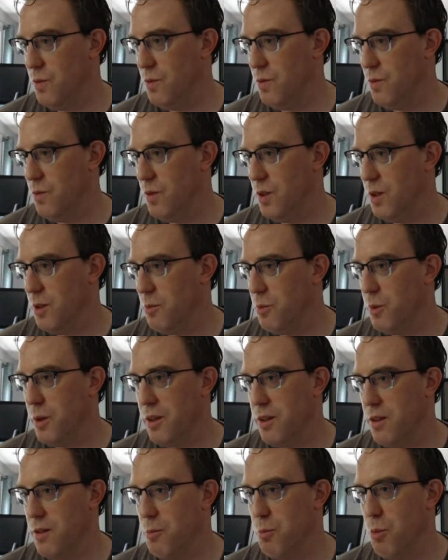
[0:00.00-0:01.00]

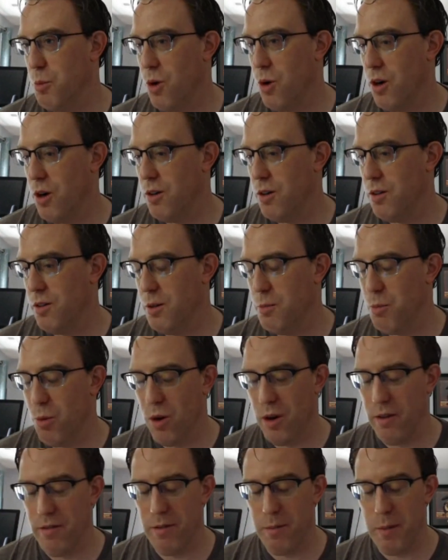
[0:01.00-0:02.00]
with the
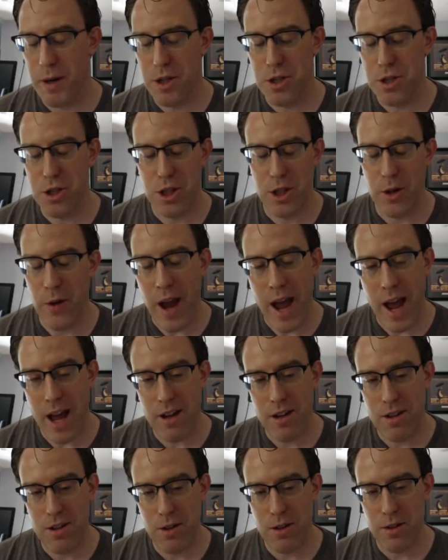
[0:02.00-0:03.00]
more information you
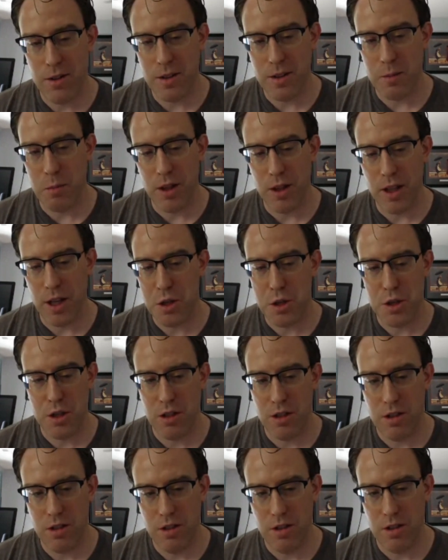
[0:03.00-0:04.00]
add to a
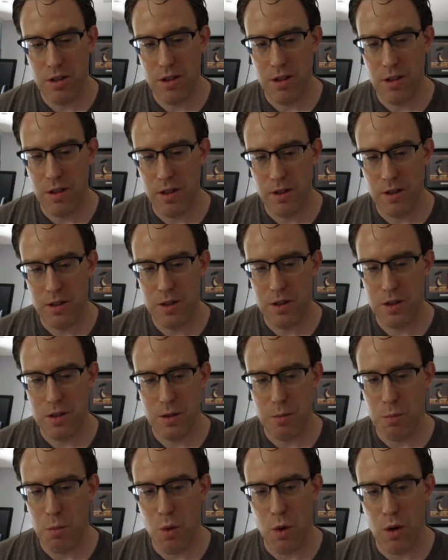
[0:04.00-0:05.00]
simulation, the
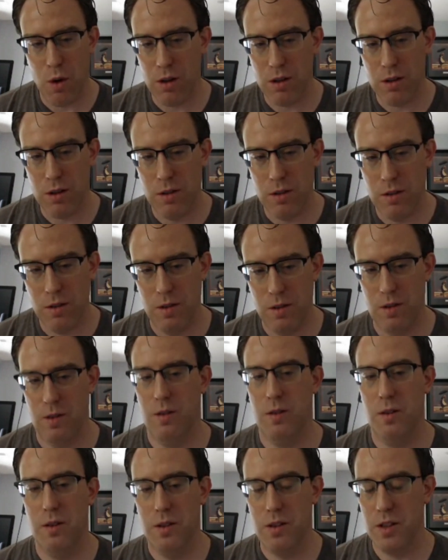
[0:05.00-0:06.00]
more
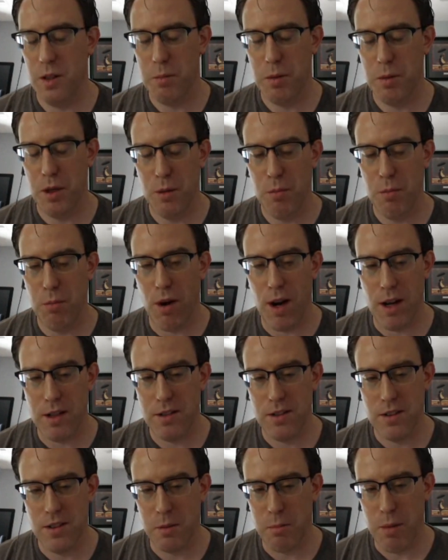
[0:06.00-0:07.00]
CPU
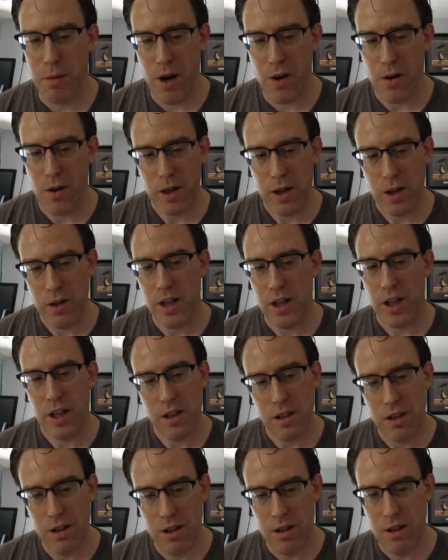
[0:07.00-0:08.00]
processing power you
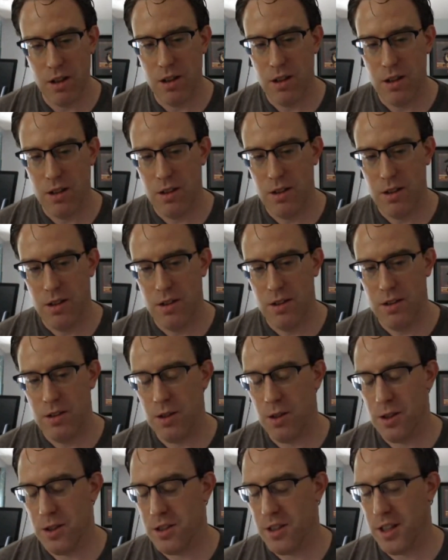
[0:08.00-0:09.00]
need. So
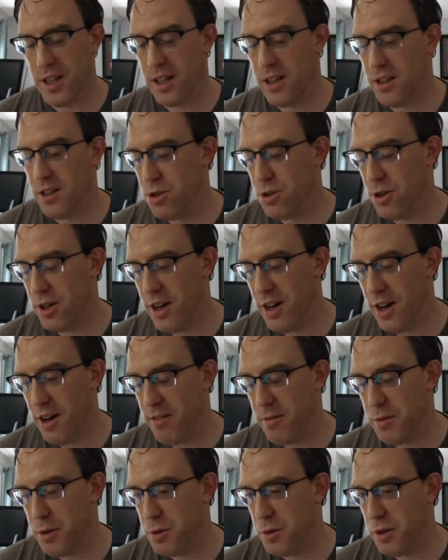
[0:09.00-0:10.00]
it's like a trade-off
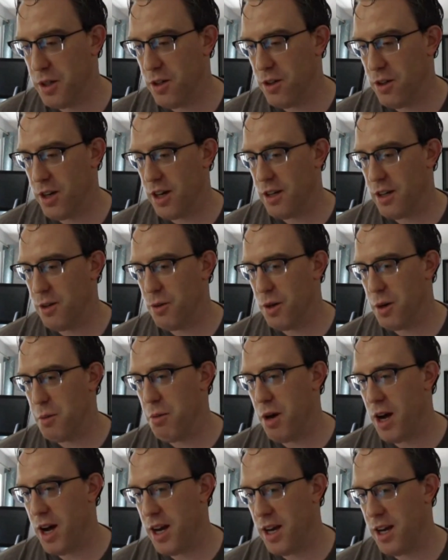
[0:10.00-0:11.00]
between, okay, do I
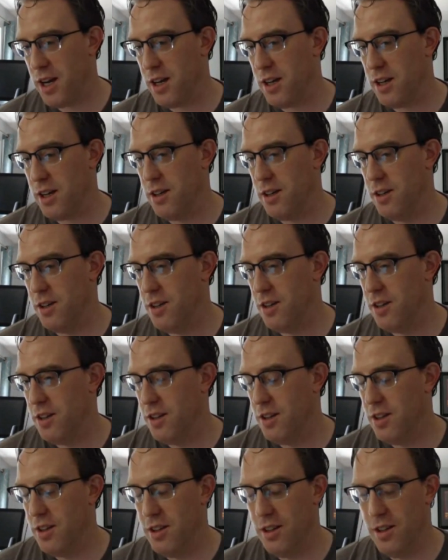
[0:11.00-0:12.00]
buy
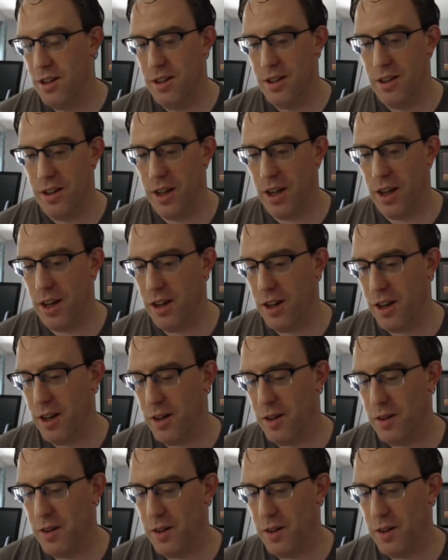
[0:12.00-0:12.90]
a